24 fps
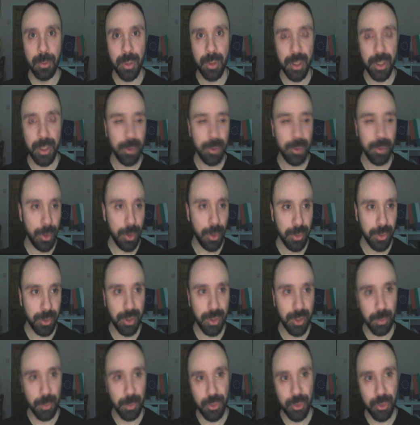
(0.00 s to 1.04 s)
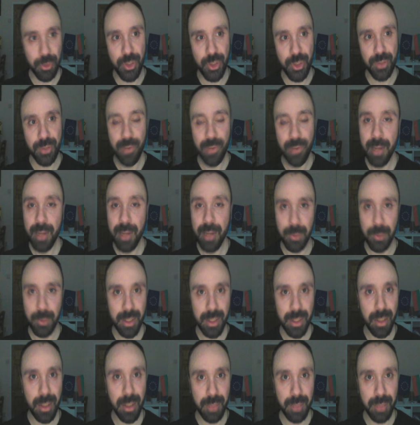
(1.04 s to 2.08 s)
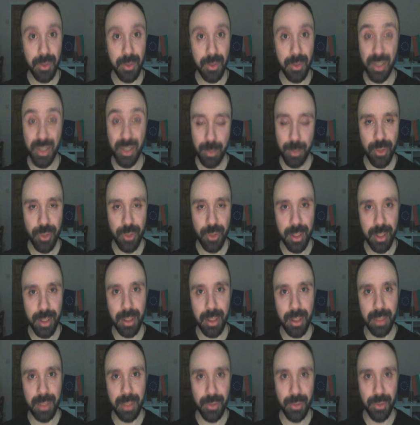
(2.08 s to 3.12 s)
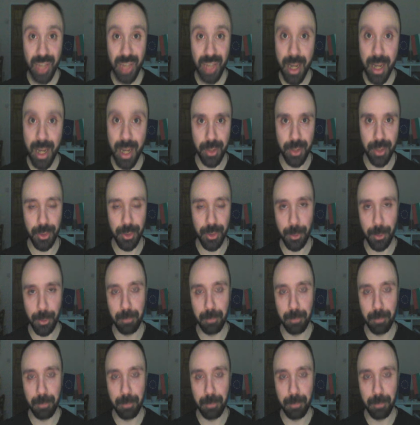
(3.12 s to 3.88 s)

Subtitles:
kill content which is 5 or 10 levels, especially 10 levels higher than you.